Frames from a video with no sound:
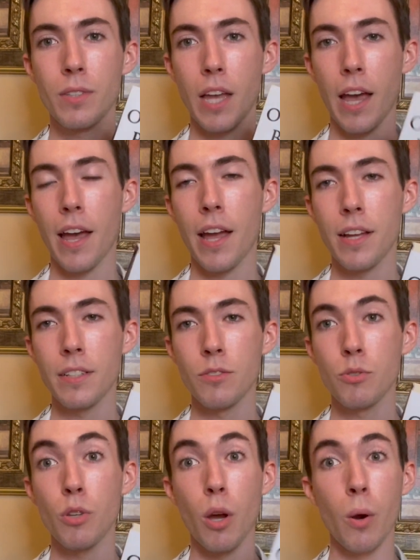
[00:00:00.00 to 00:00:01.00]

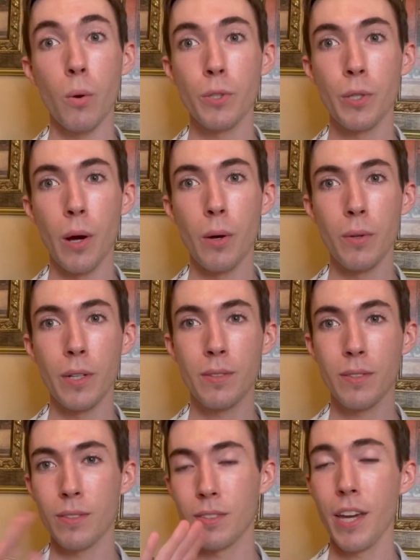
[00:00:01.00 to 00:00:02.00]
And so, you know, it
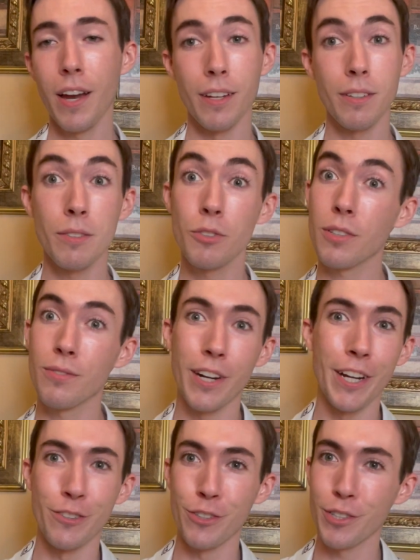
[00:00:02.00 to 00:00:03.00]
was just
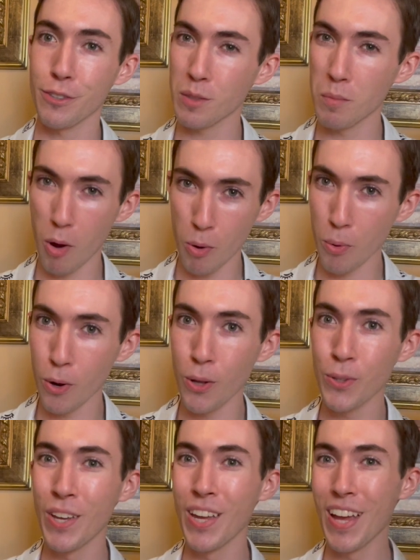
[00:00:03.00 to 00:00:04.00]
very interesting. Small
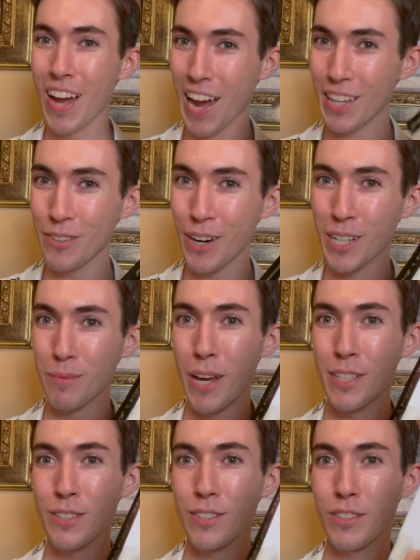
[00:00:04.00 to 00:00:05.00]
world, highly
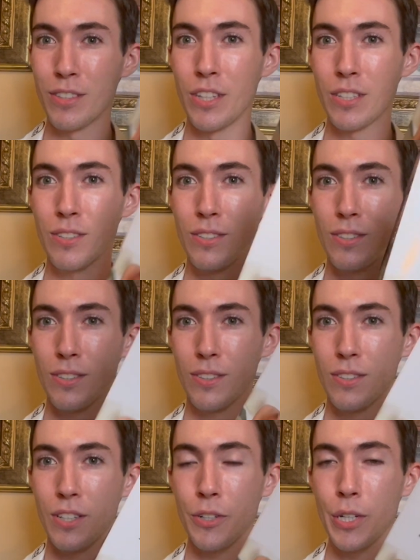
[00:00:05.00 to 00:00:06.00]
recommend this
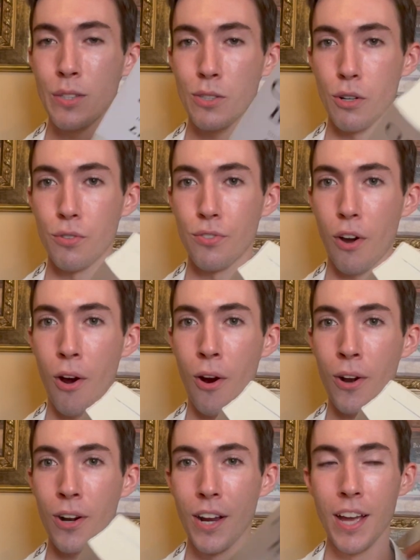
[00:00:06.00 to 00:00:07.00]
series so
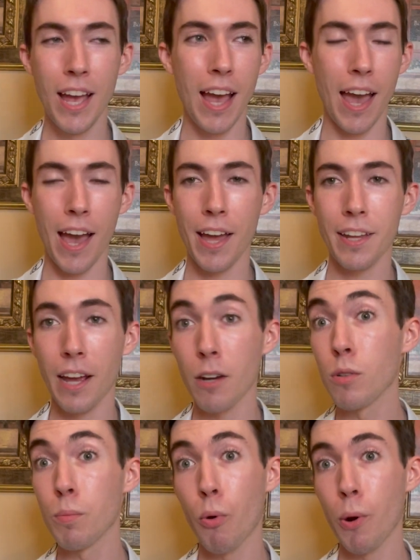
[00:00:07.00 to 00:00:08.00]
far, and I'll
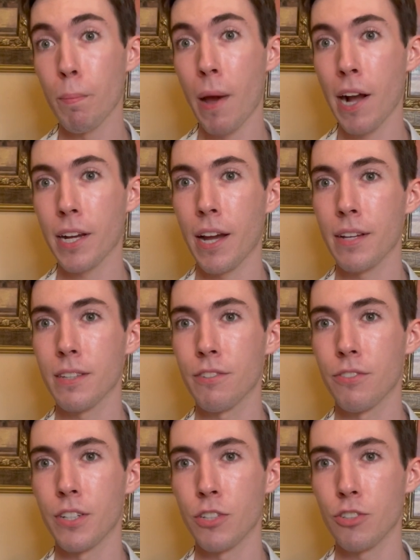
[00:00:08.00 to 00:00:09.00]
report back as I
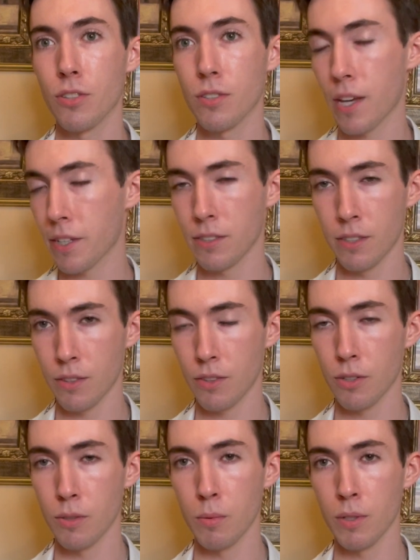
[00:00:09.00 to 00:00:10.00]
finish the second and
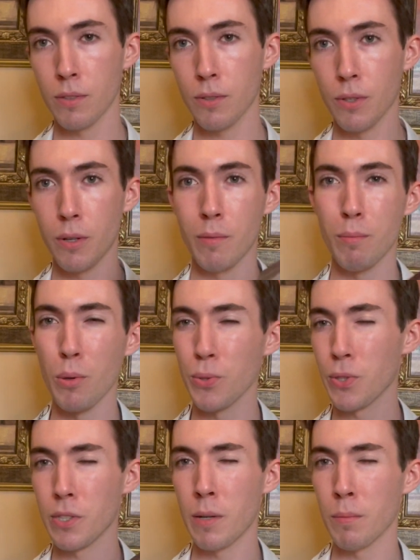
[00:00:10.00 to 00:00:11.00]
third ones, although I'm
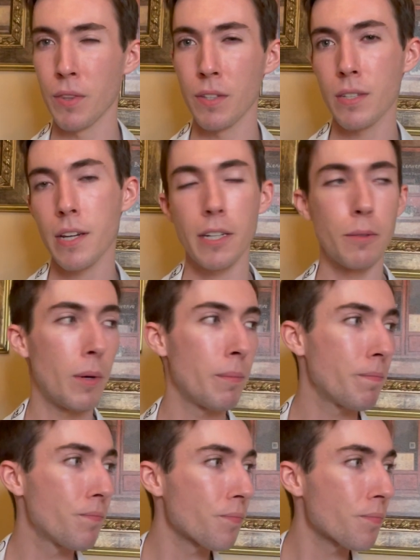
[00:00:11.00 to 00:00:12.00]
mostly done with the second one.